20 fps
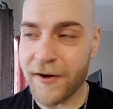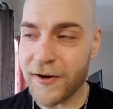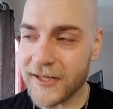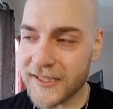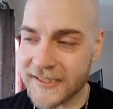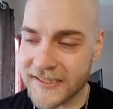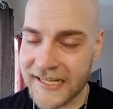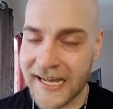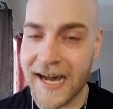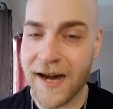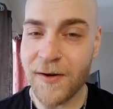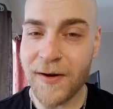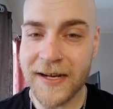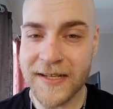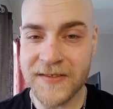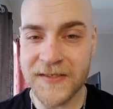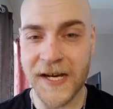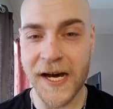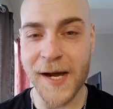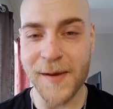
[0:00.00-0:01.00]
is
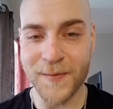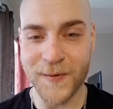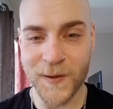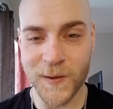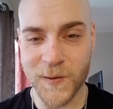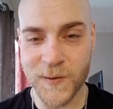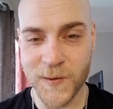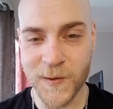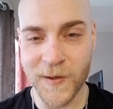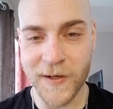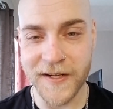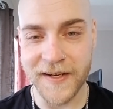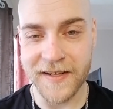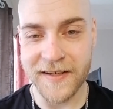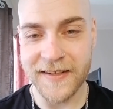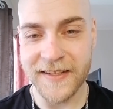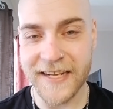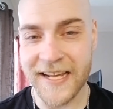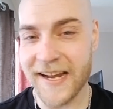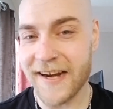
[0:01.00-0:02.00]
now a time to truly
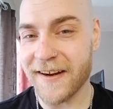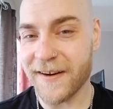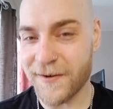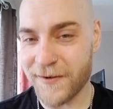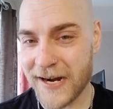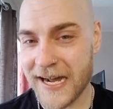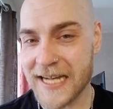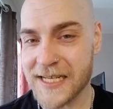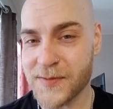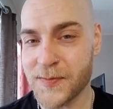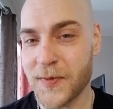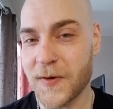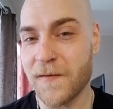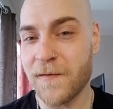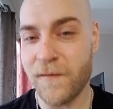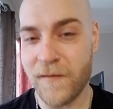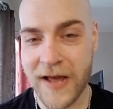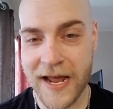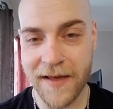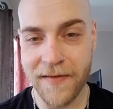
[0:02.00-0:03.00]
get a grasp
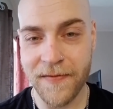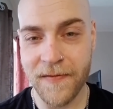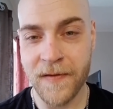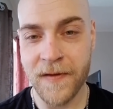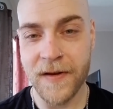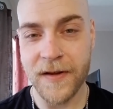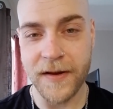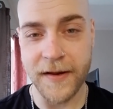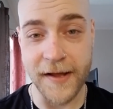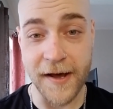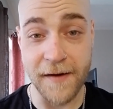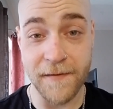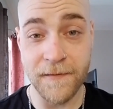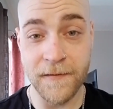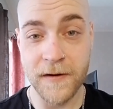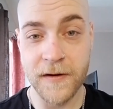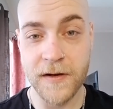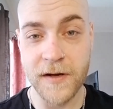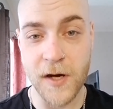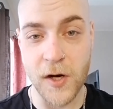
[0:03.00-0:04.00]
of faith,
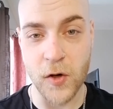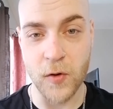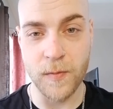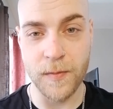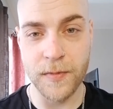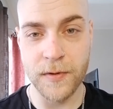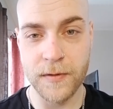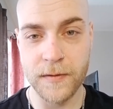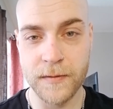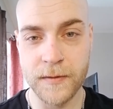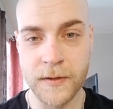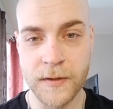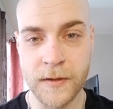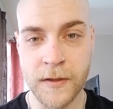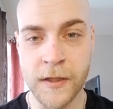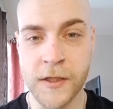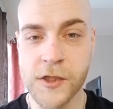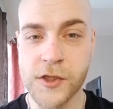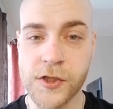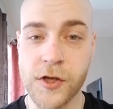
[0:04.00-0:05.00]
love, hope.
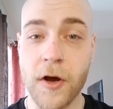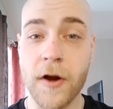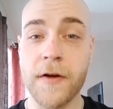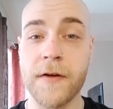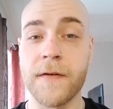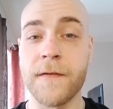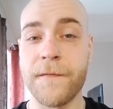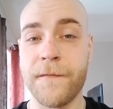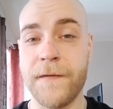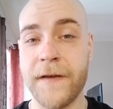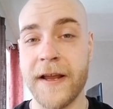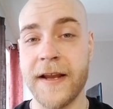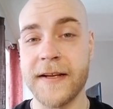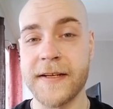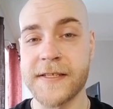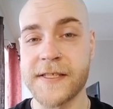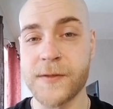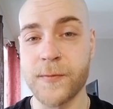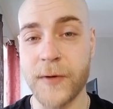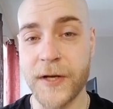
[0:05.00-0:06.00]
Certain
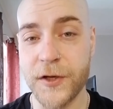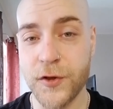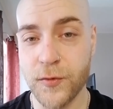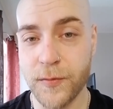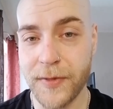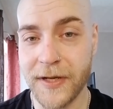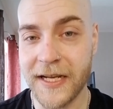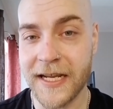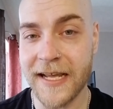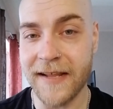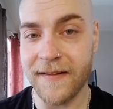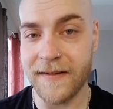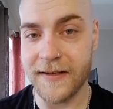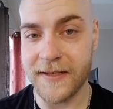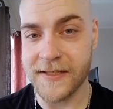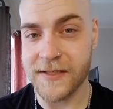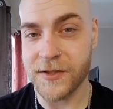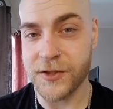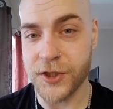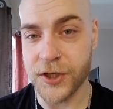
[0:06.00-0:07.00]
things when you begin
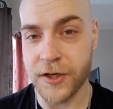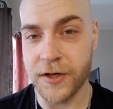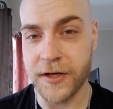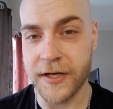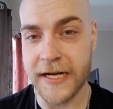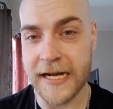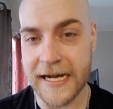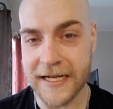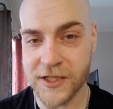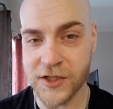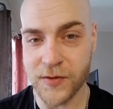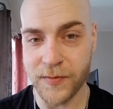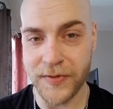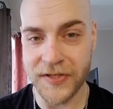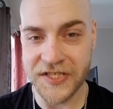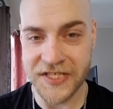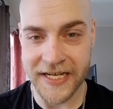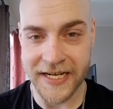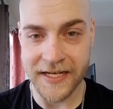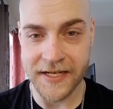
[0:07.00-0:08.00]
this journey has to
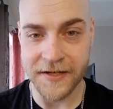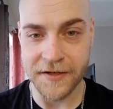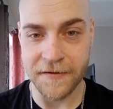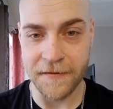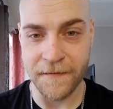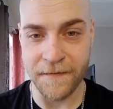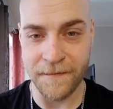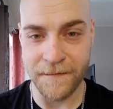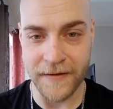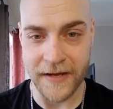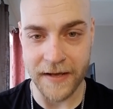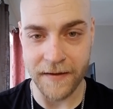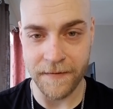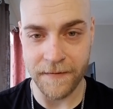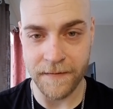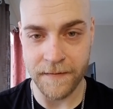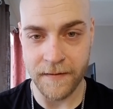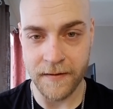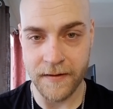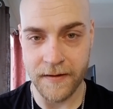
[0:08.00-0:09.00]
be taken on faith
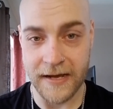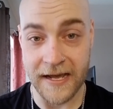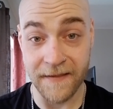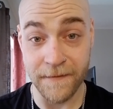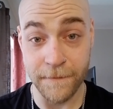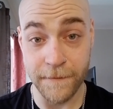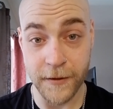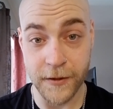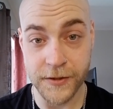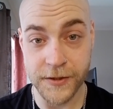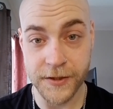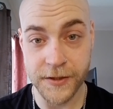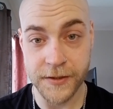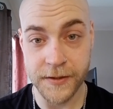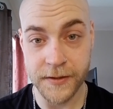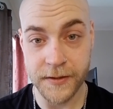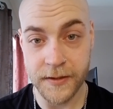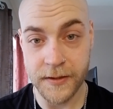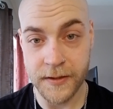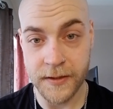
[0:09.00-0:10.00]
at first.
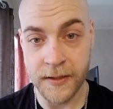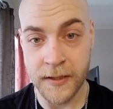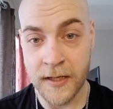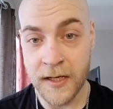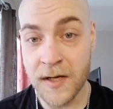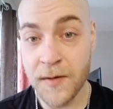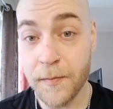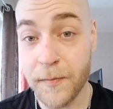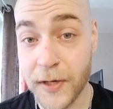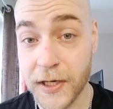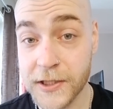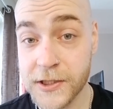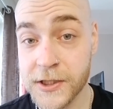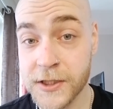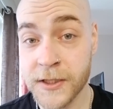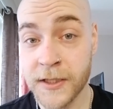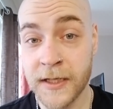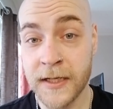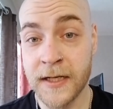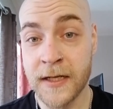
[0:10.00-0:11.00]

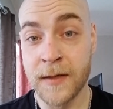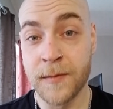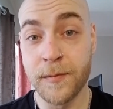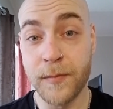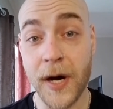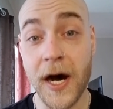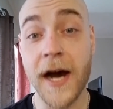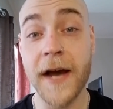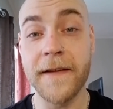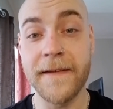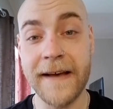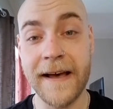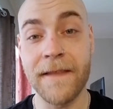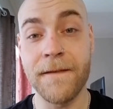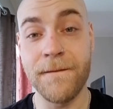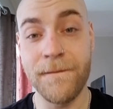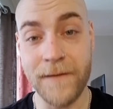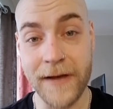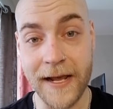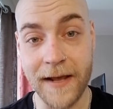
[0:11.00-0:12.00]
But by
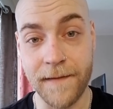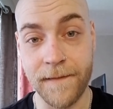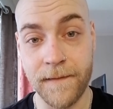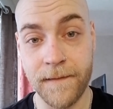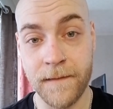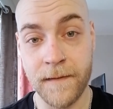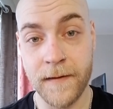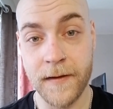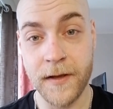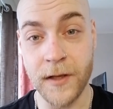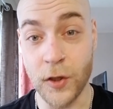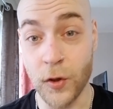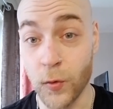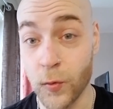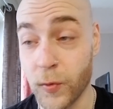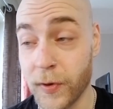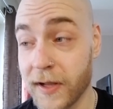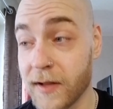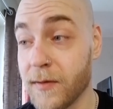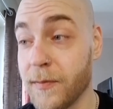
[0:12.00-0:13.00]
that faith, you
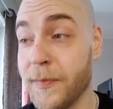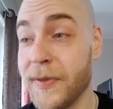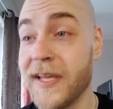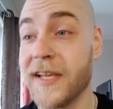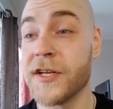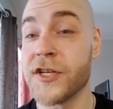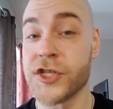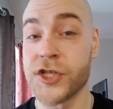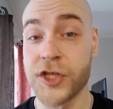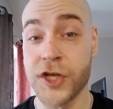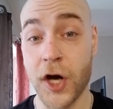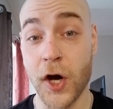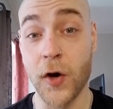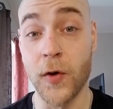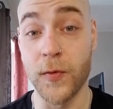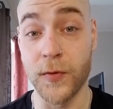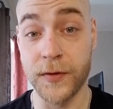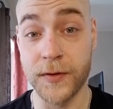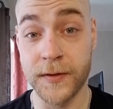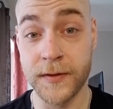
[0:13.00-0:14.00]
will be
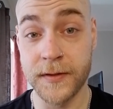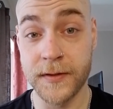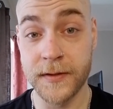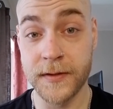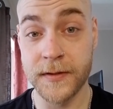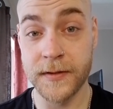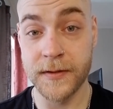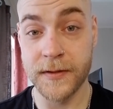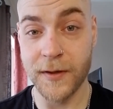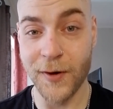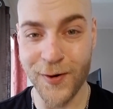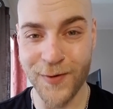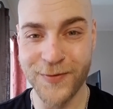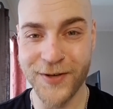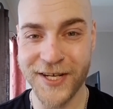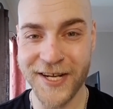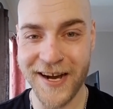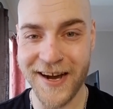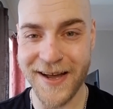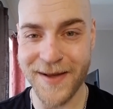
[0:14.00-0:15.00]
shown
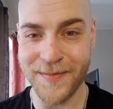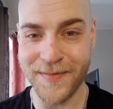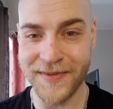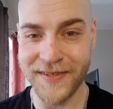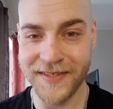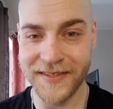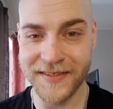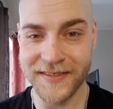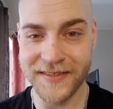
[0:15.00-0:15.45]
over time,